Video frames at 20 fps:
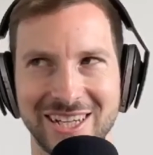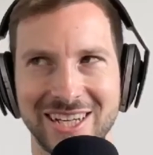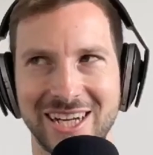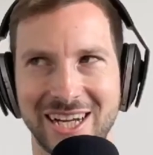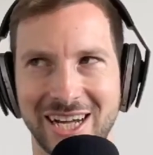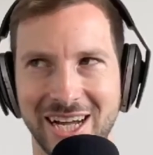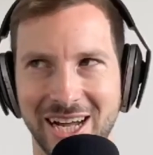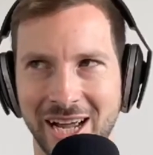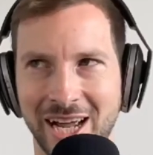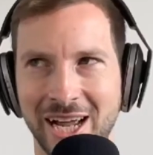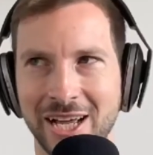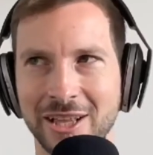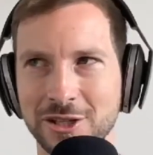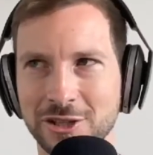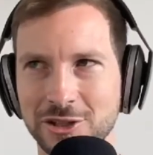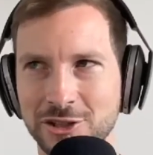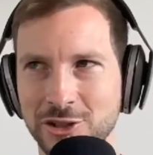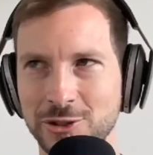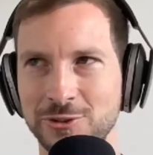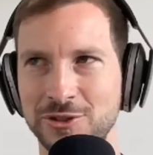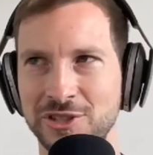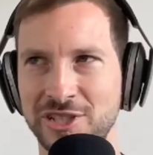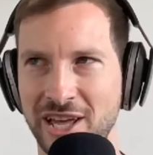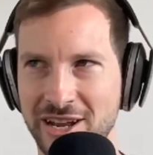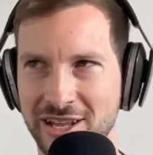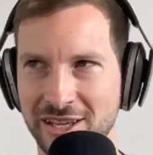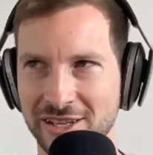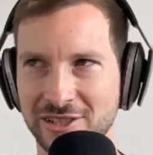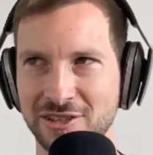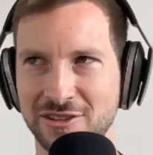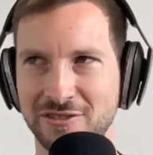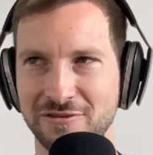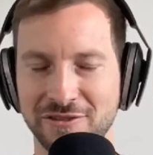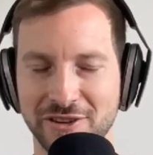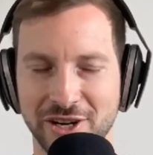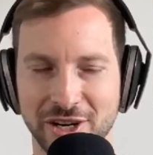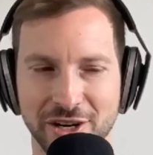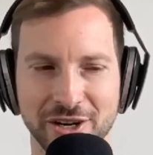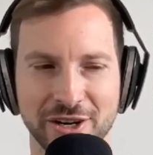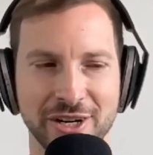I look to tennis
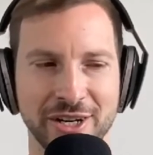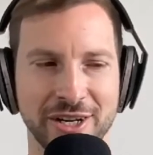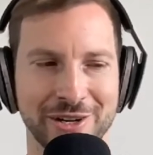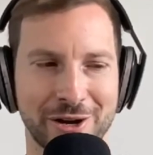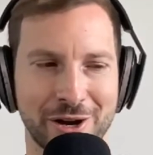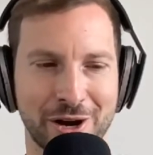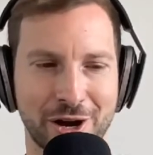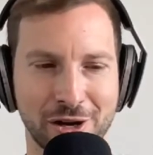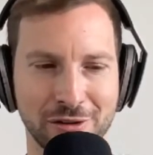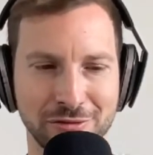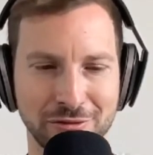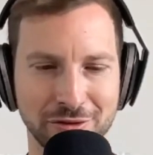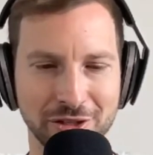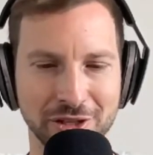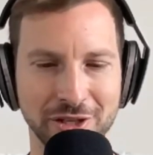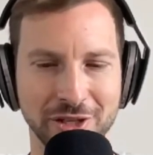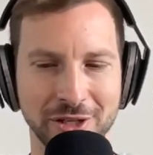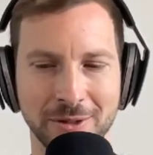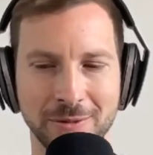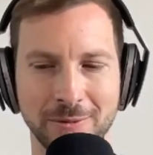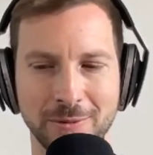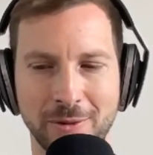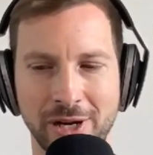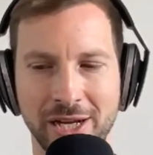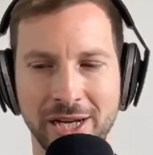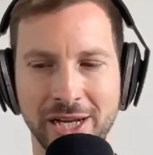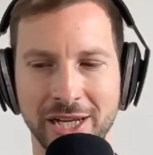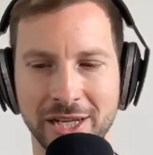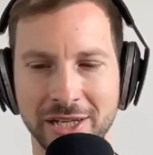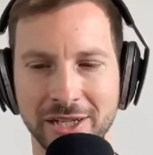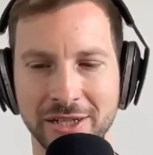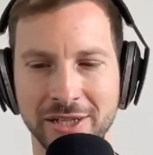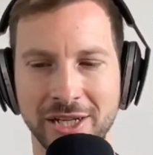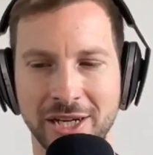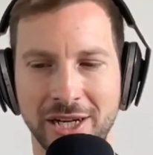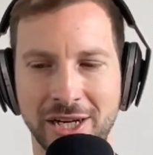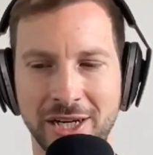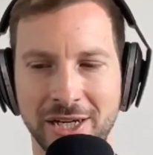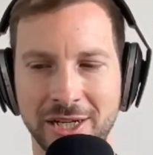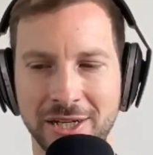very often when
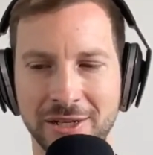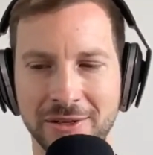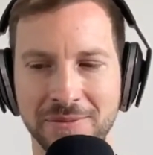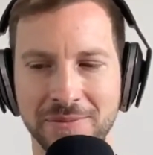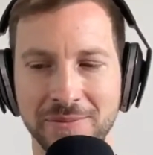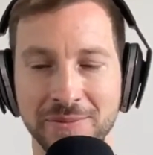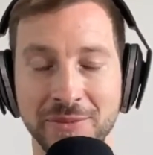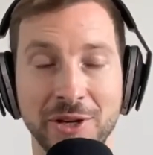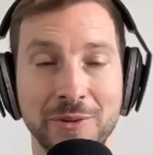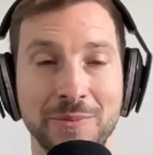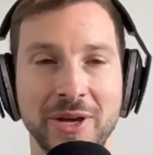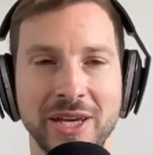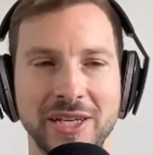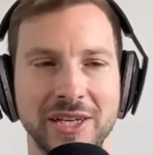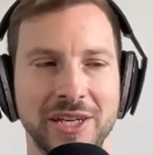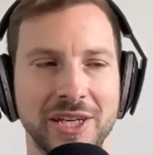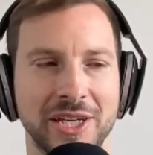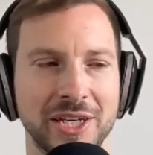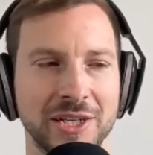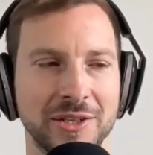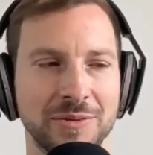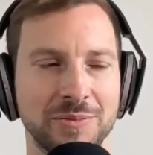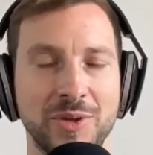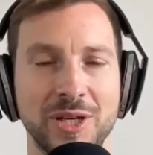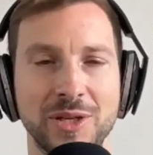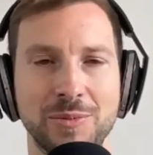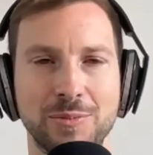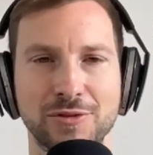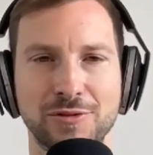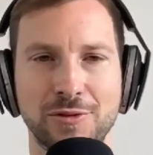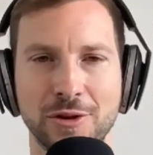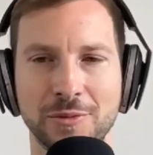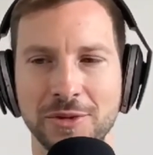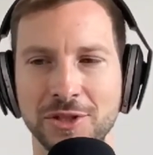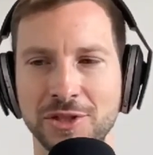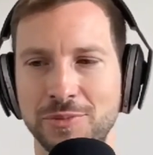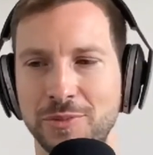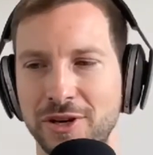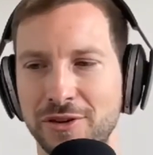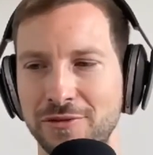making peak
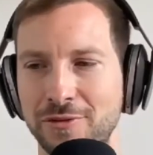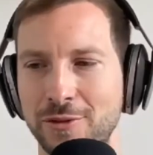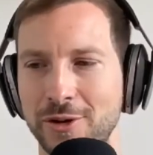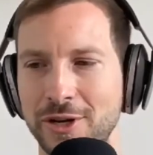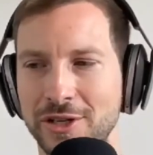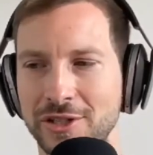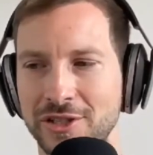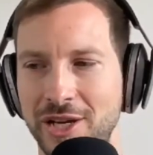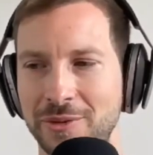performance metaphors.